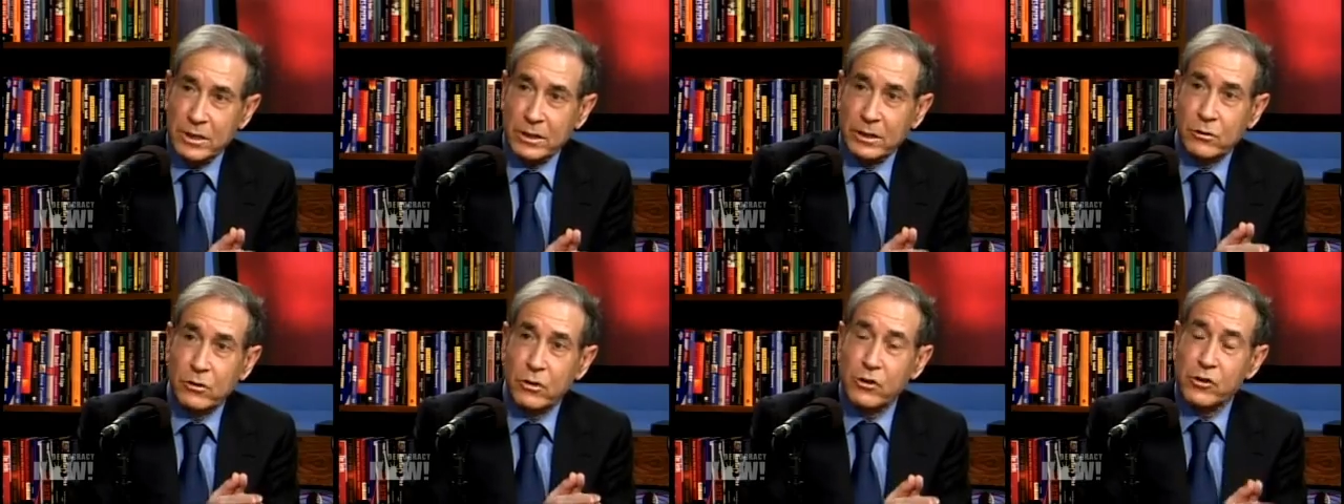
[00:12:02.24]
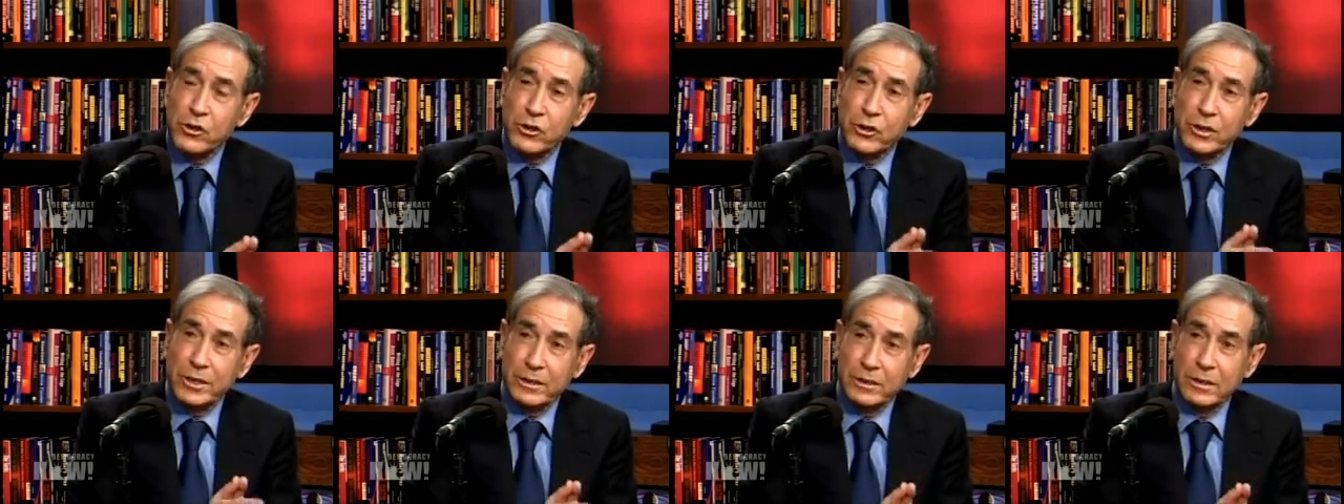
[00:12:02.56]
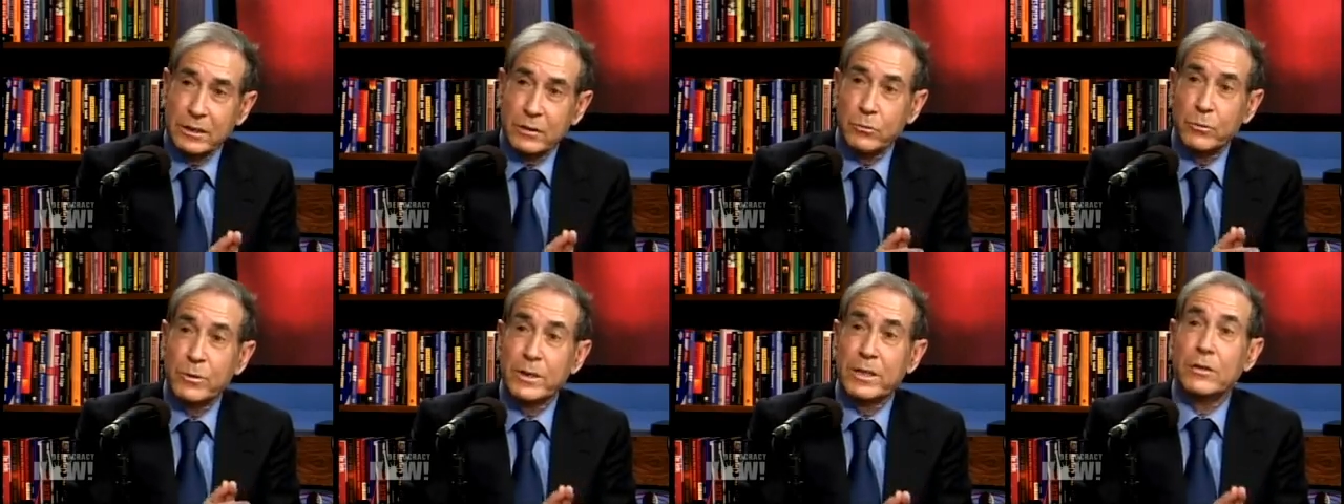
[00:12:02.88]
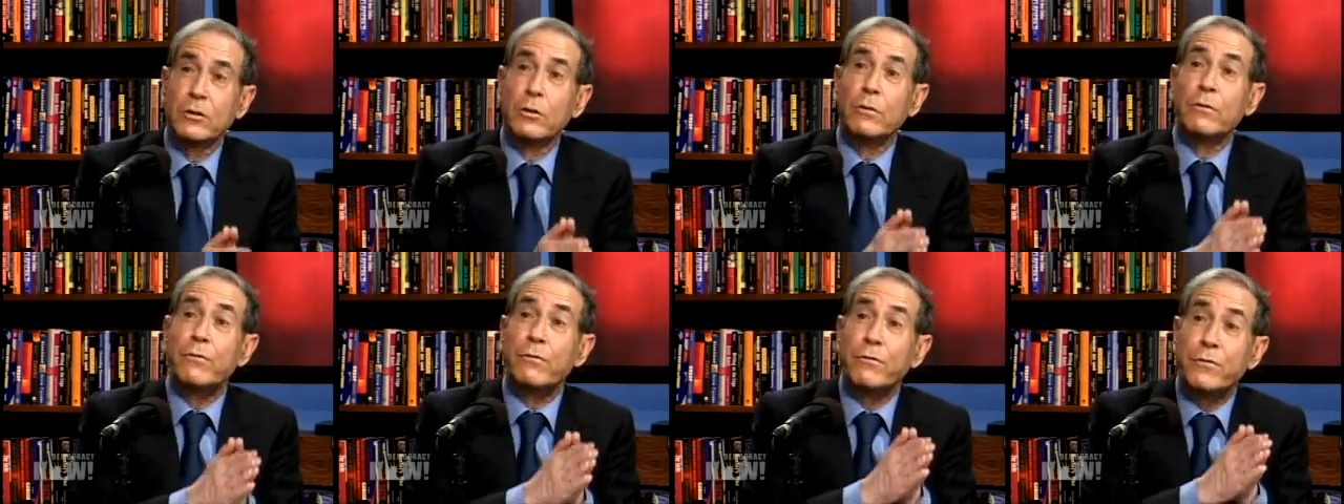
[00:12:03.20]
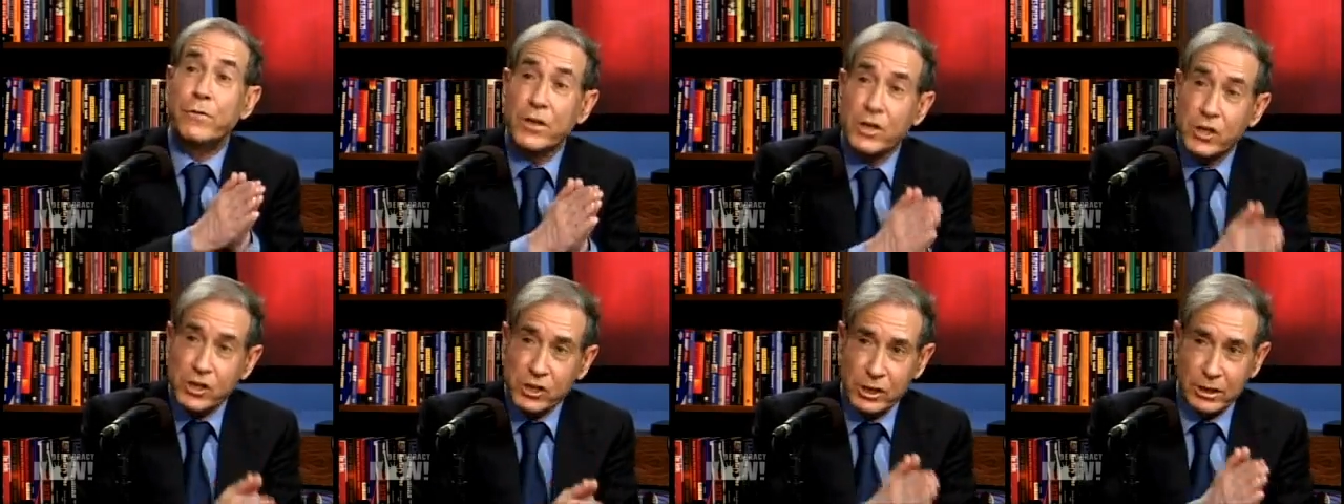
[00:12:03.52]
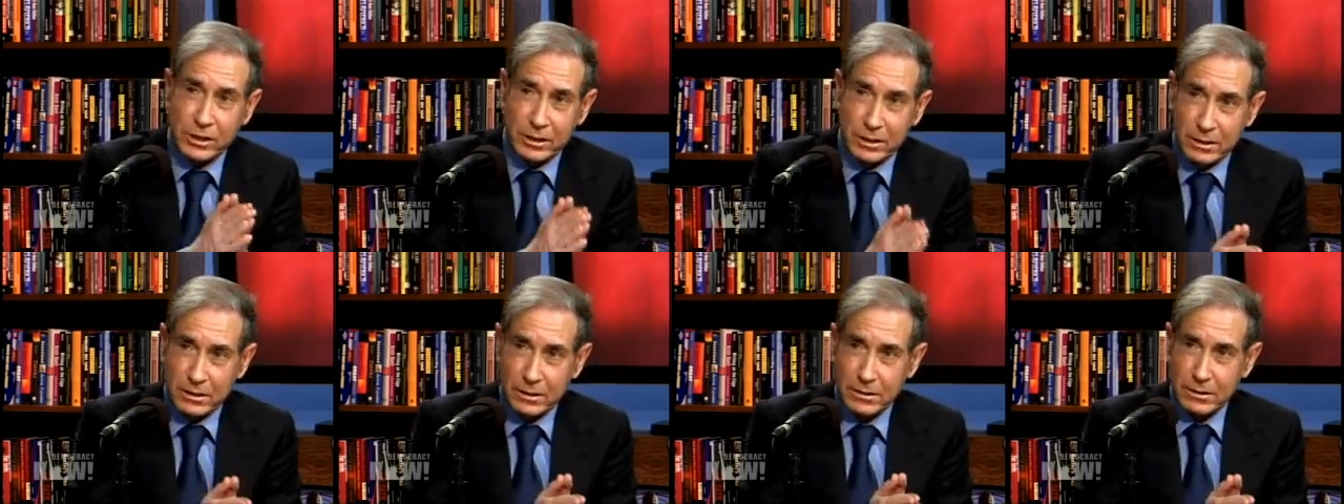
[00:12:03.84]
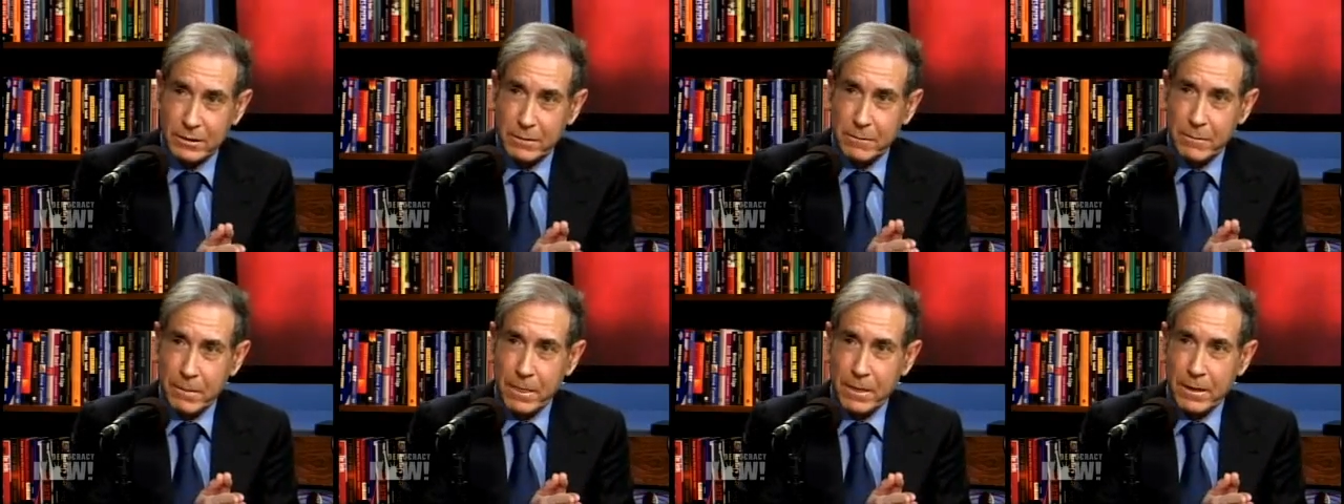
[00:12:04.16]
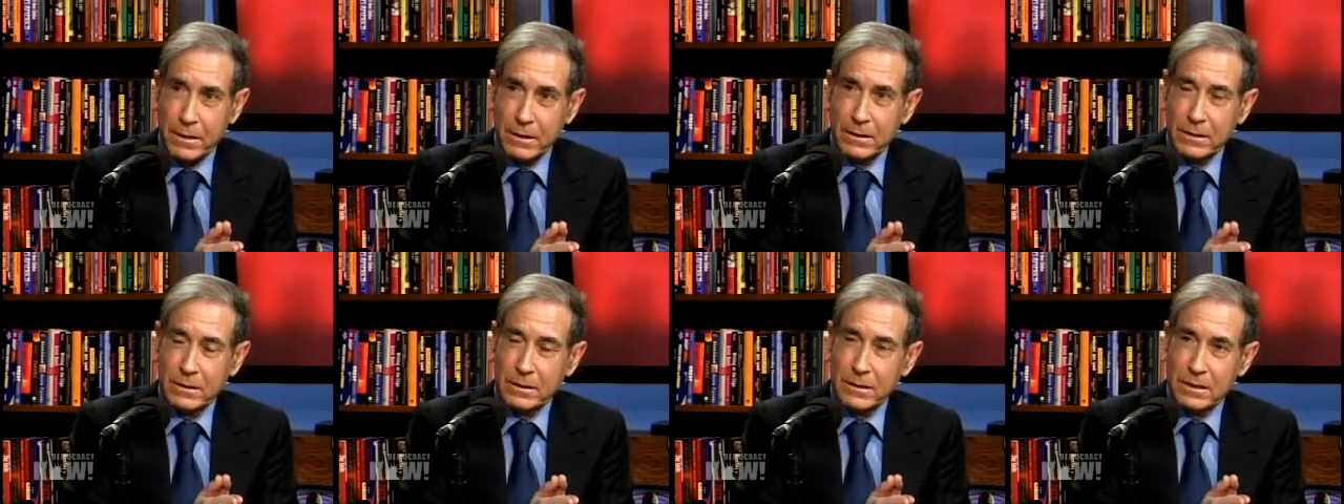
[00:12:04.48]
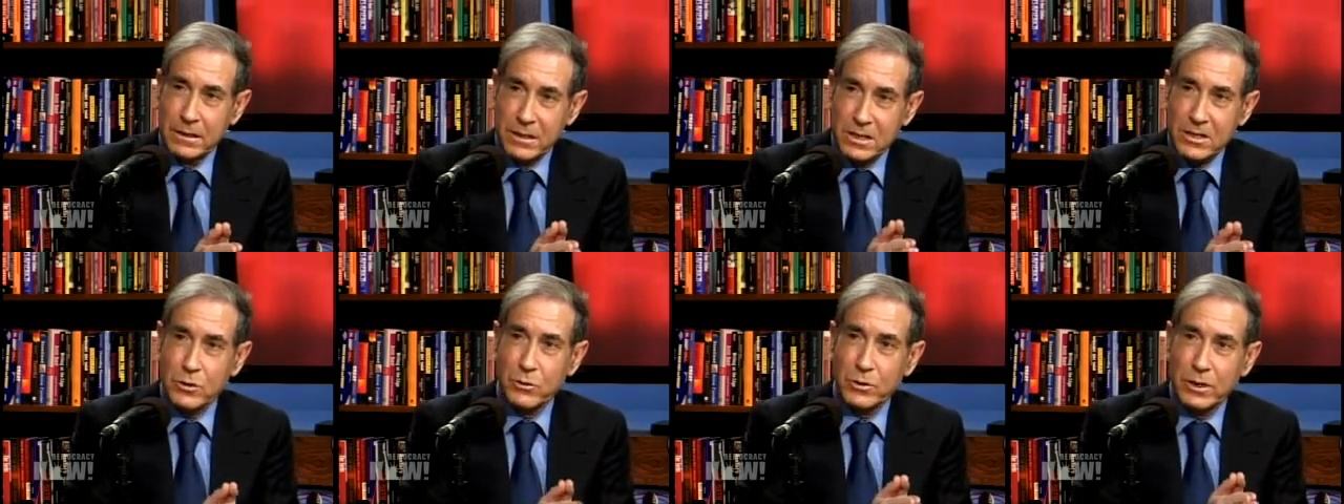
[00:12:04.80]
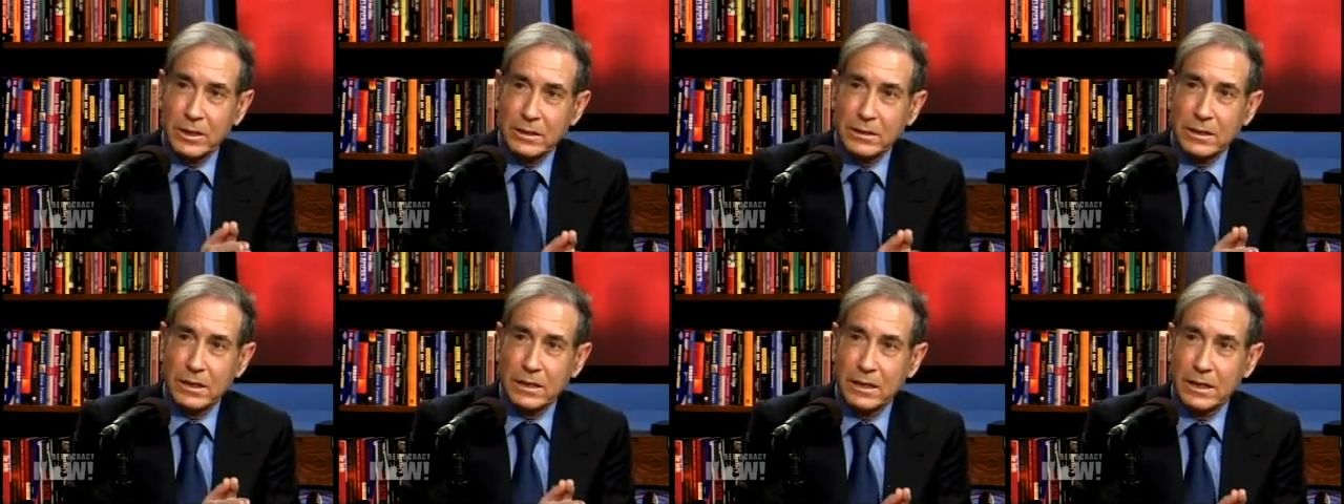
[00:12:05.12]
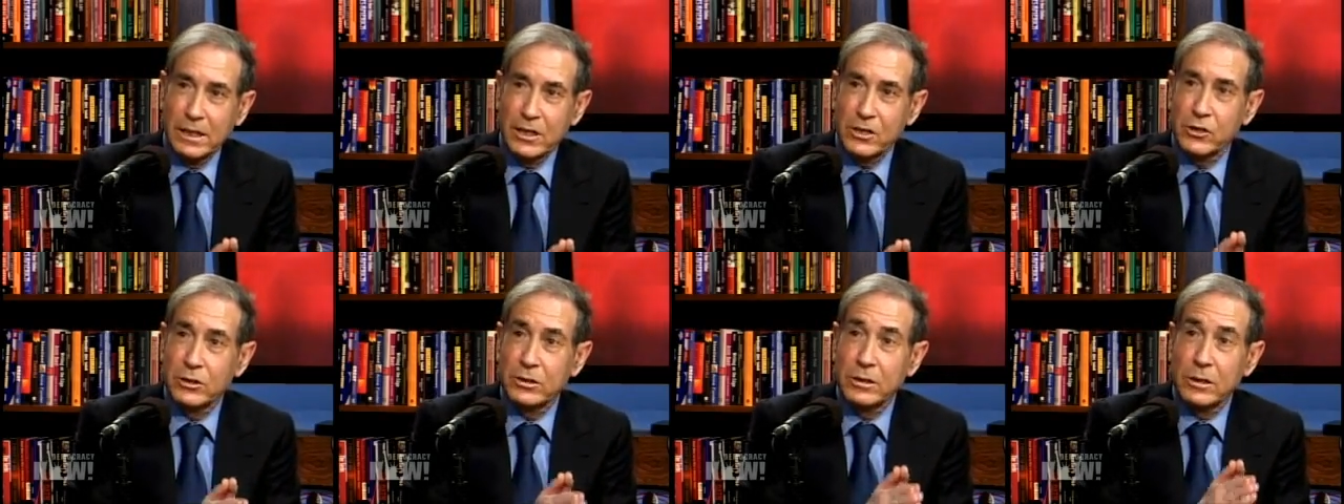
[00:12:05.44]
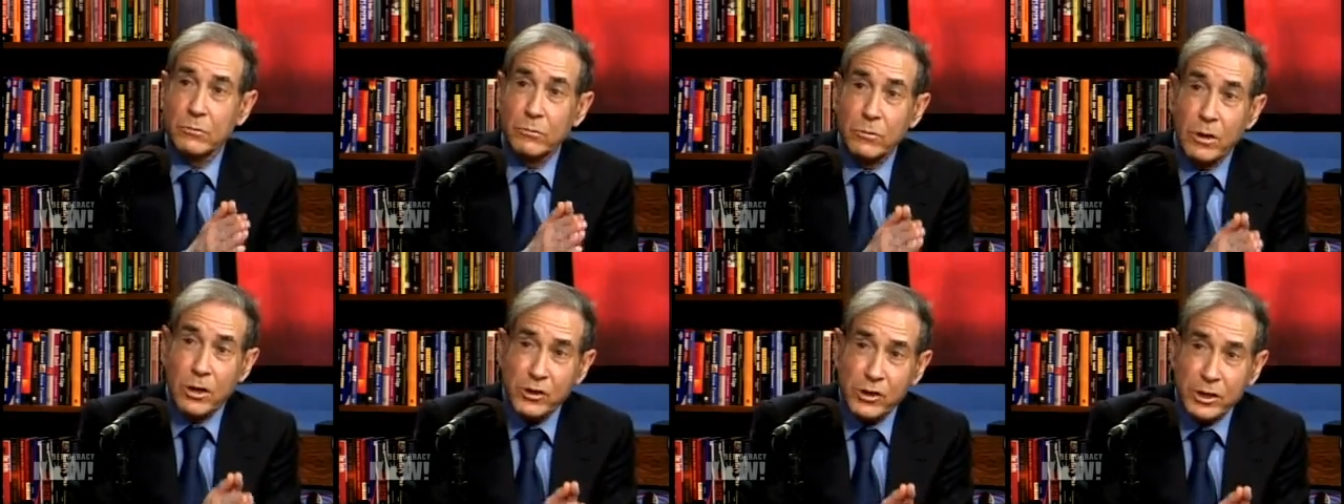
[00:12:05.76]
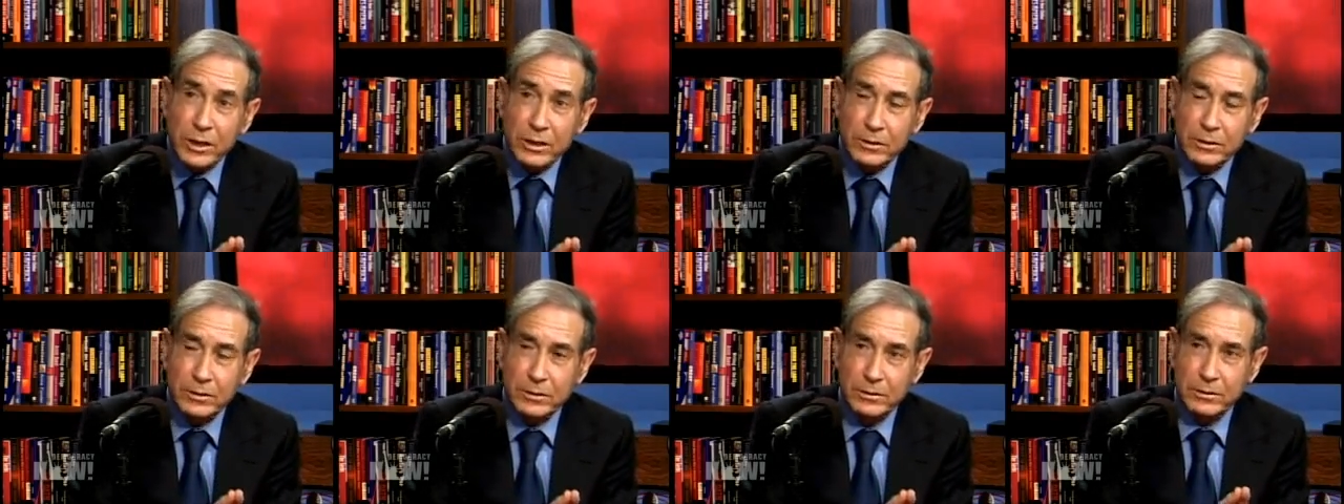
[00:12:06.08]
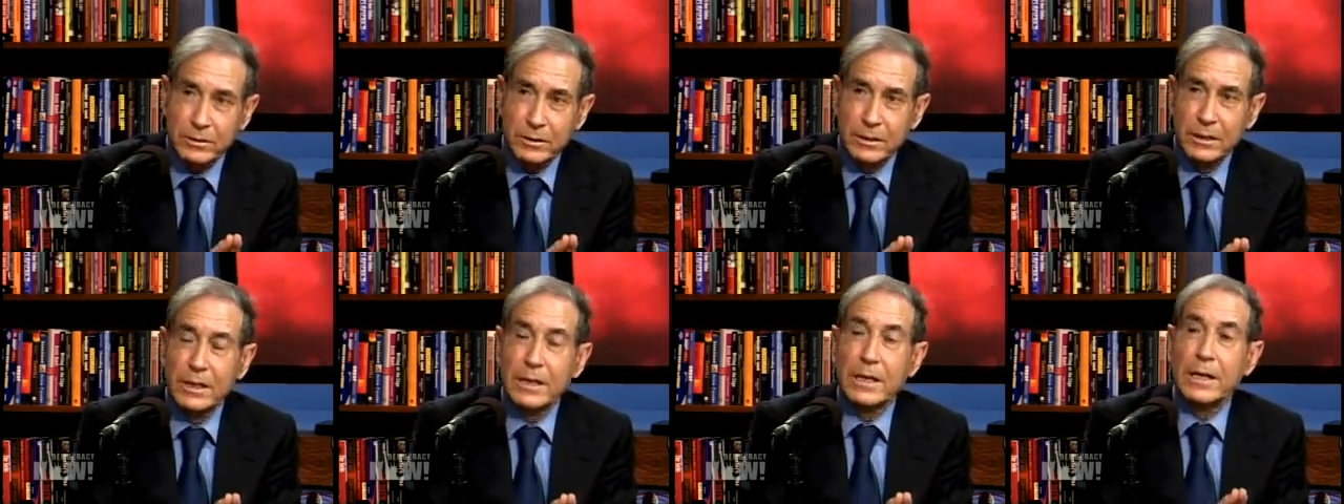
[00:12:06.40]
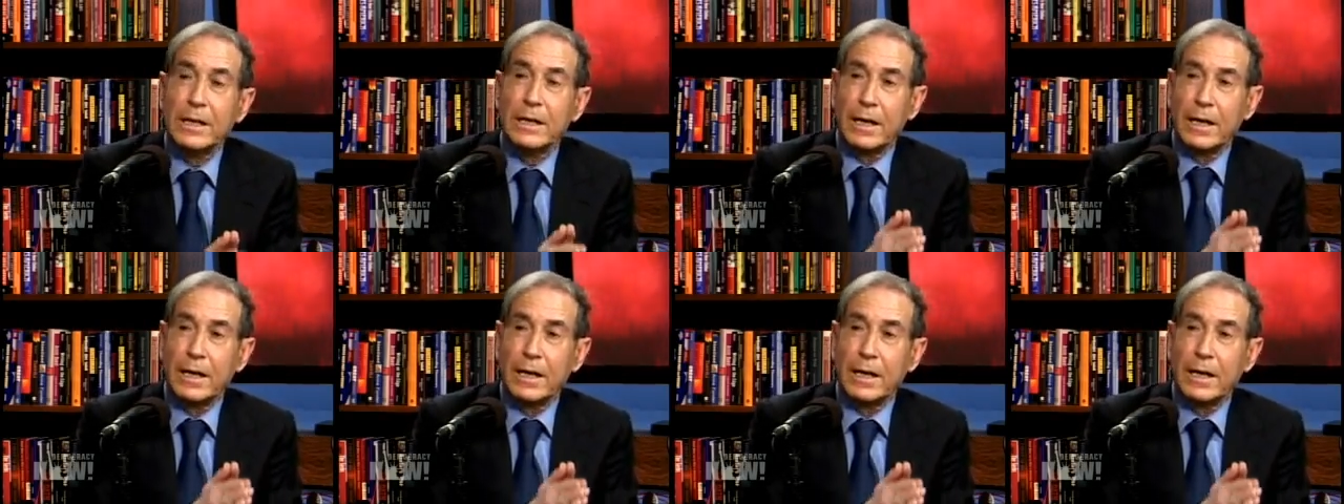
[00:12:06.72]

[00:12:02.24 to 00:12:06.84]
was negotiating with an official Israeli delegation in Washington.